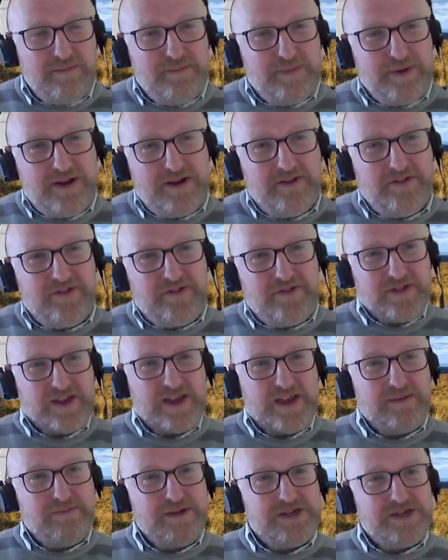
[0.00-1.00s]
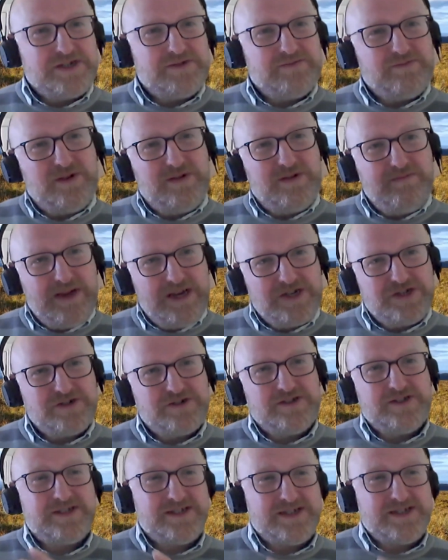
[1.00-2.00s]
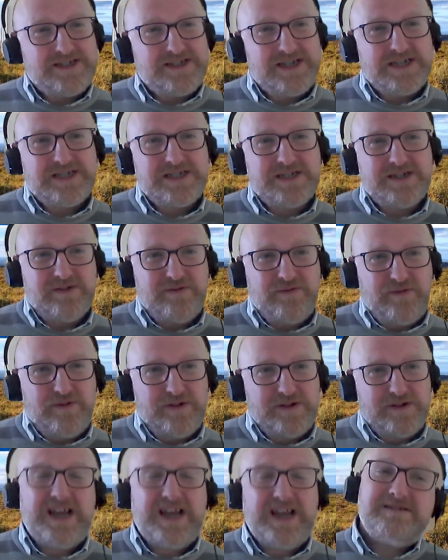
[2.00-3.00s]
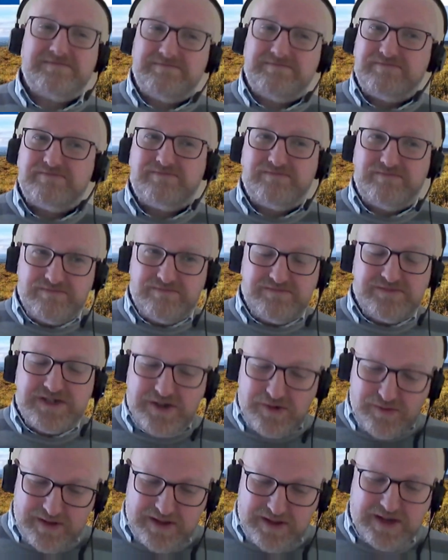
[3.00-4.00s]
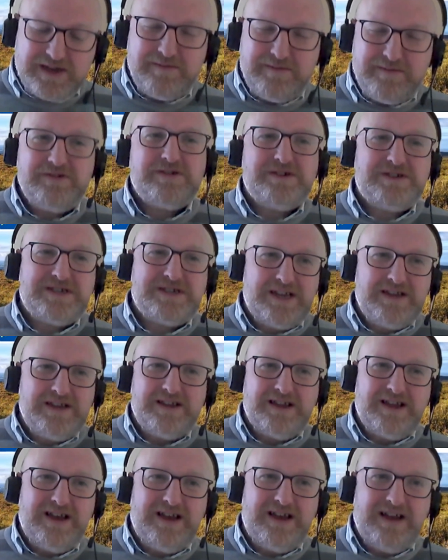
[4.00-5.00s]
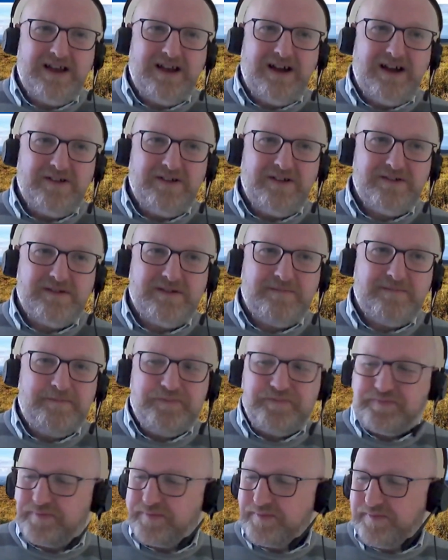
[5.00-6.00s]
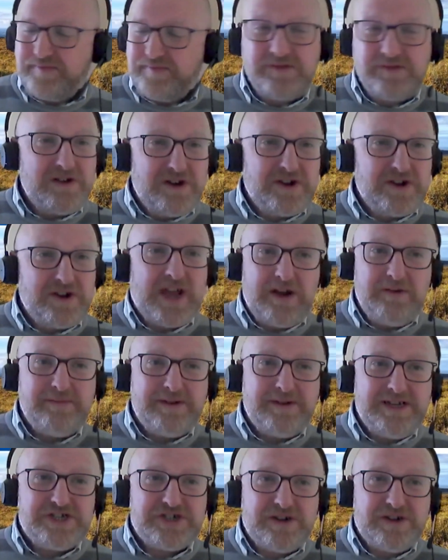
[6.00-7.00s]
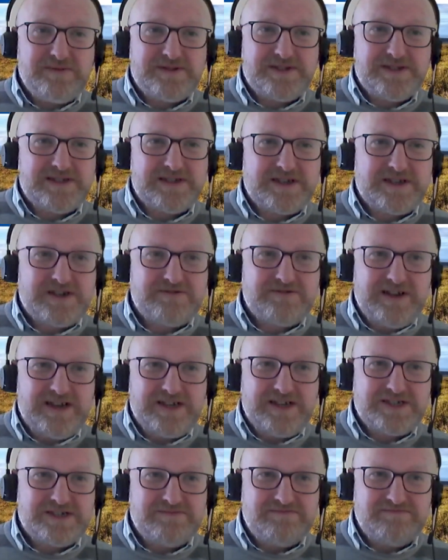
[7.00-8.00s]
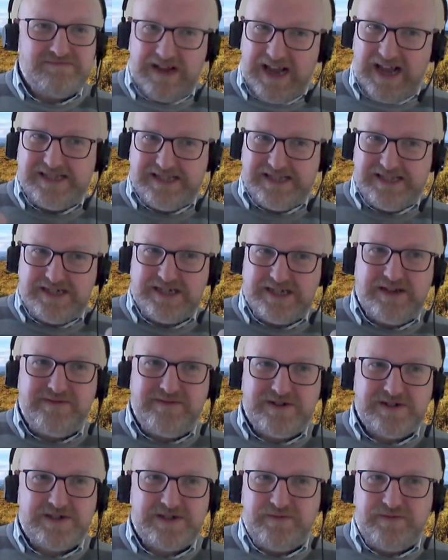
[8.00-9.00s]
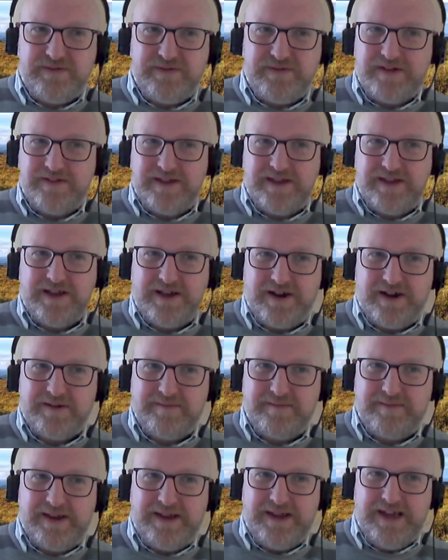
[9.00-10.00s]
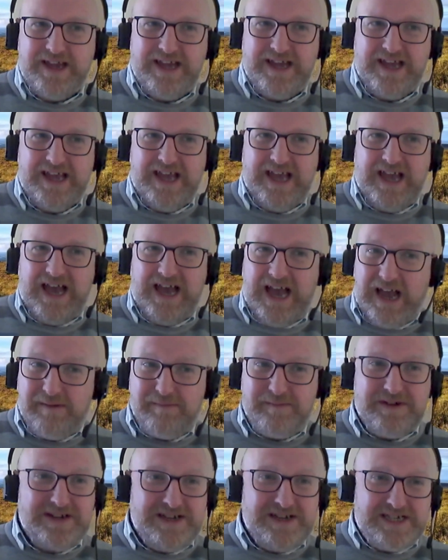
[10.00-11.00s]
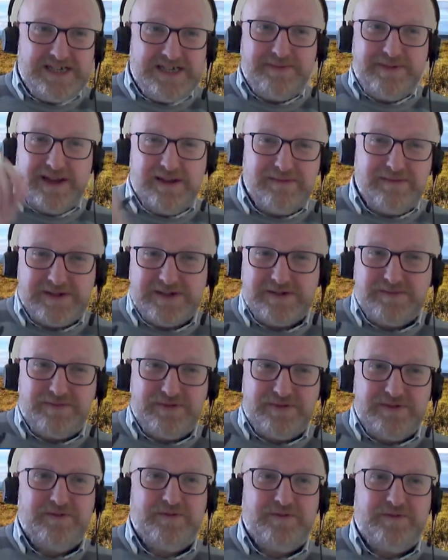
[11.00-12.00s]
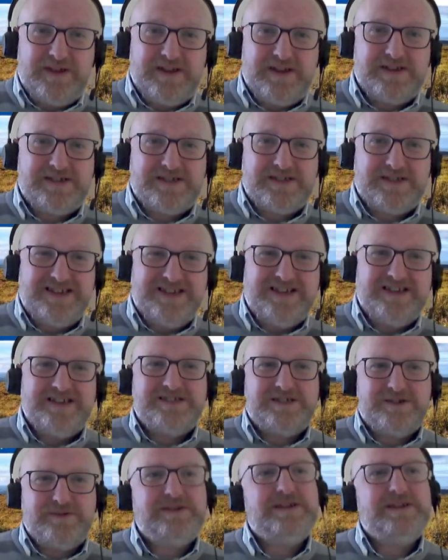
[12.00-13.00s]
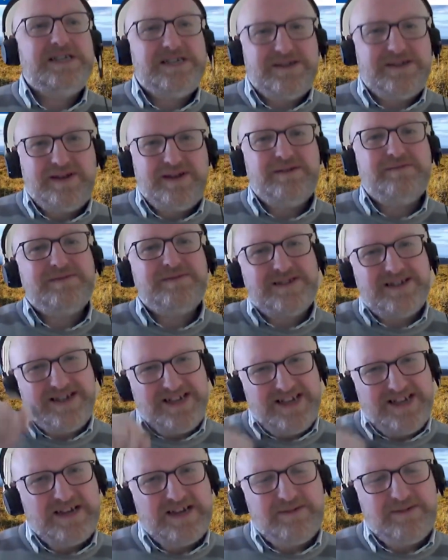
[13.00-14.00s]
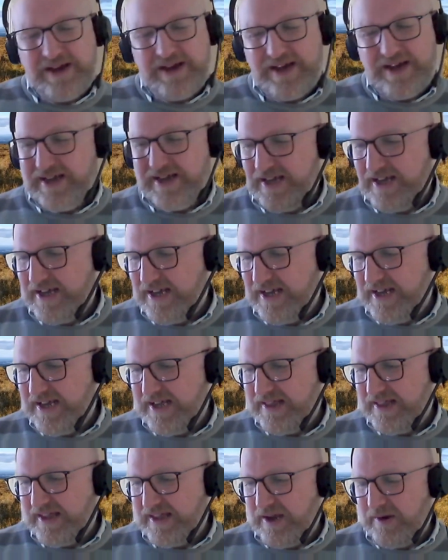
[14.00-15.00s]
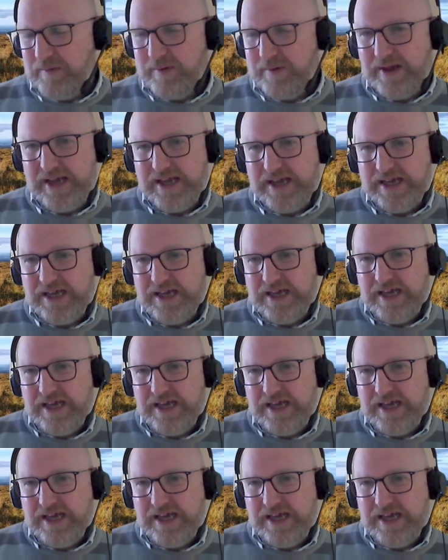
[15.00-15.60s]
because the Commission will measure the success of the fund, and so will the community, on how many jobs does it create, has it diversified the economy, and we need to be able to prove that. So we need to be able to link back that way.